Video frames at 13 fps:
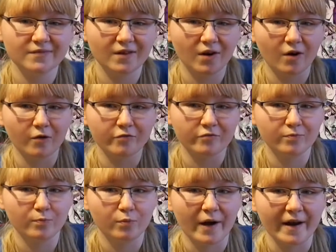of
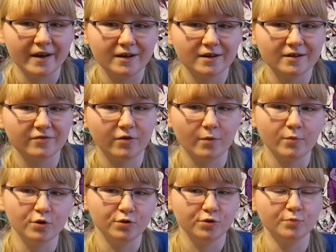break from
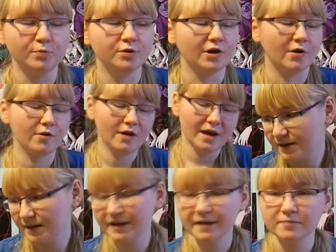YouTube, you know.
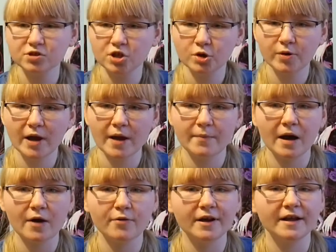And I'm sorry
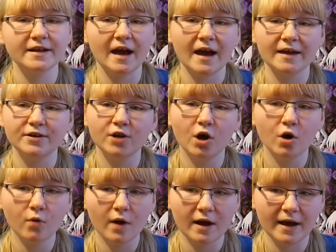about it. I
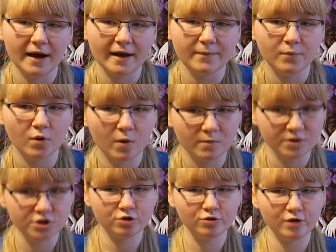know I
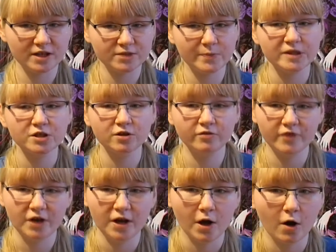promised you a special
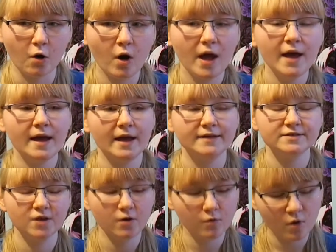video, and
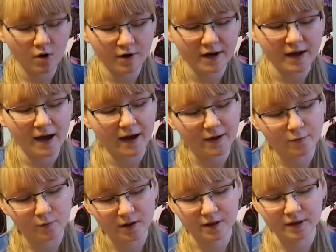don't worry, I
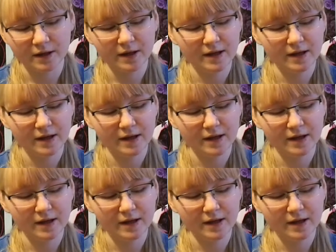will